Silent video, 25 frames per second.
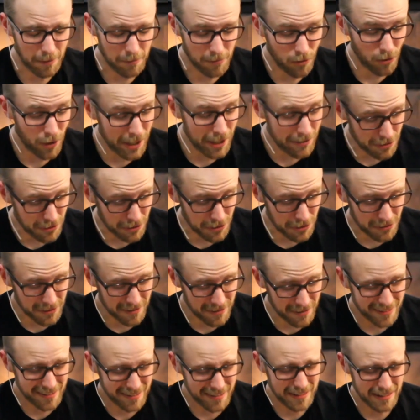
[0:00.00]
I'm
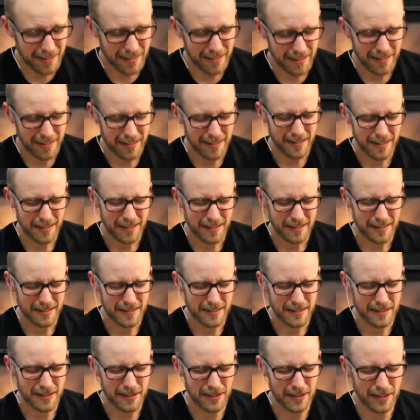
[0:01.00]
grateful
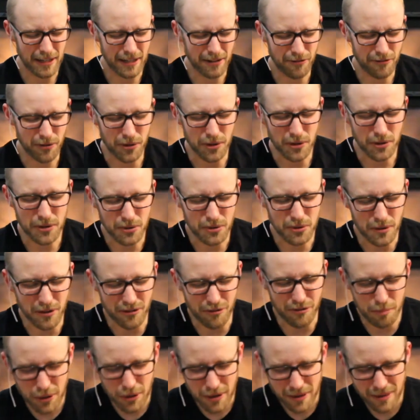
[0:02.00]
that for
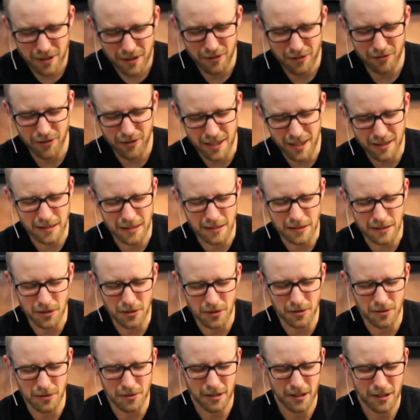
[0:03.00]
those who have put their faith
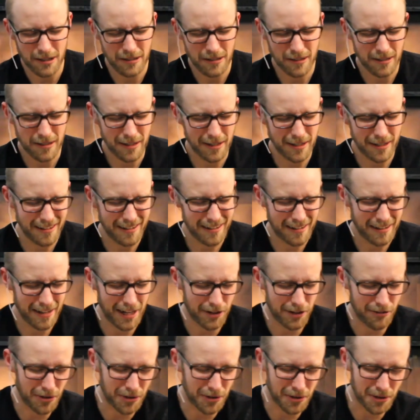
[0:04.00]
in you
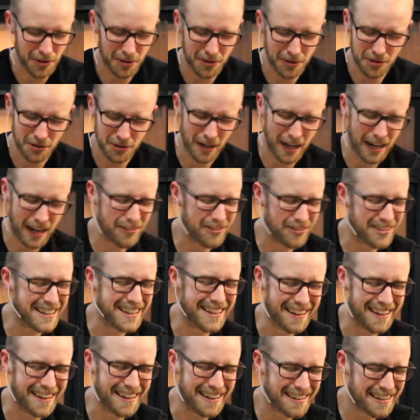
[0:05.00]
and for those who
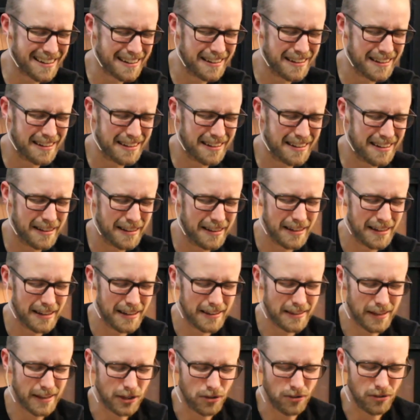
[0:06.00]
haven't yet,
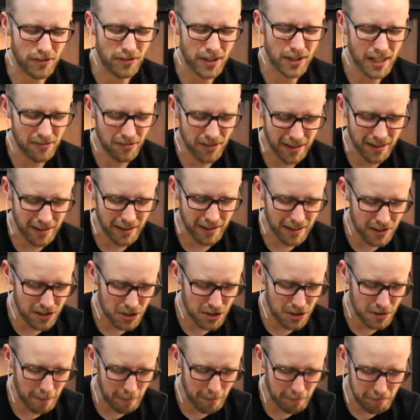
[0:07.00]
that you've
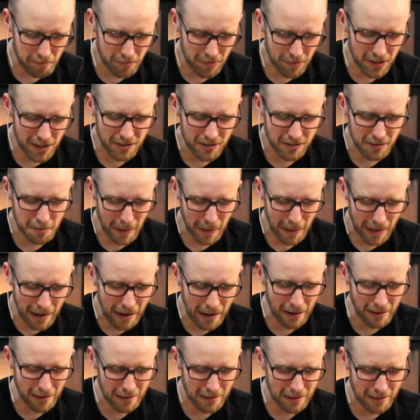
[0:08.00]
given this this
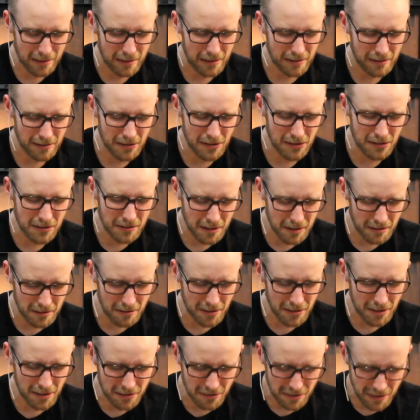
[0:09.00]
path, this
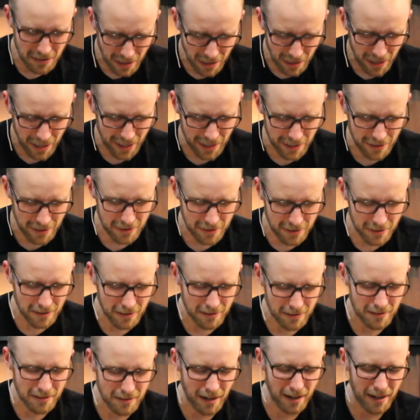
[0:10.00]
this
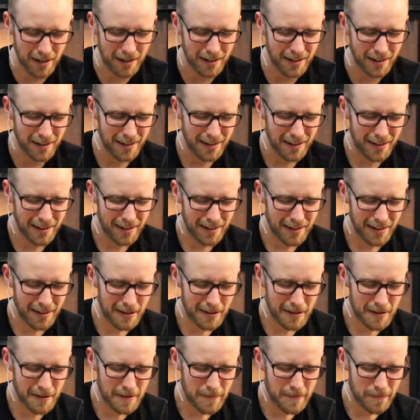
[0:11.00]
guide to say,
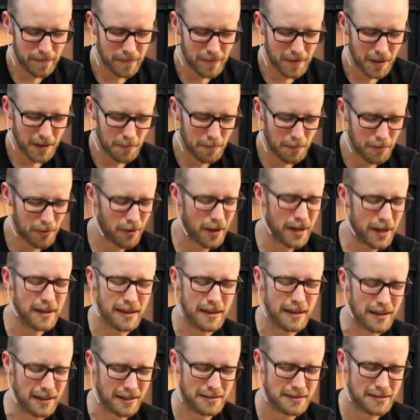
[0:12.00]

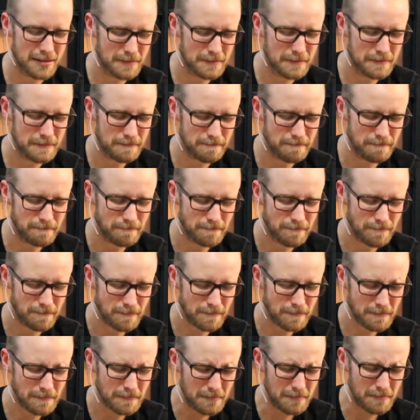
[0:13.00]
Pray this
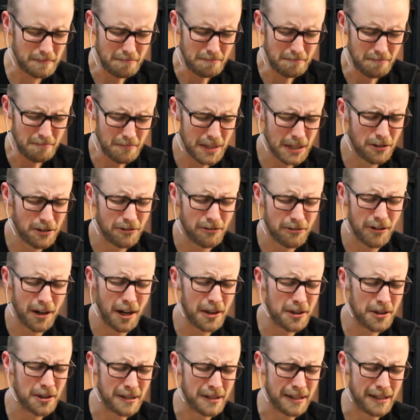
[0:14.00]
Our
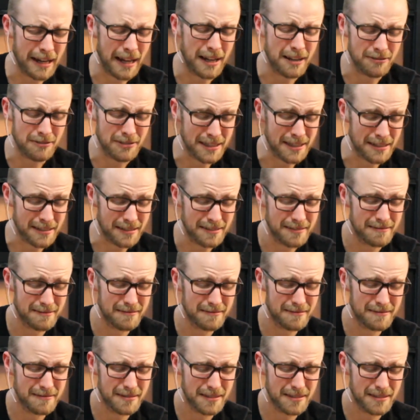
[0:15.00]
Father in heaven,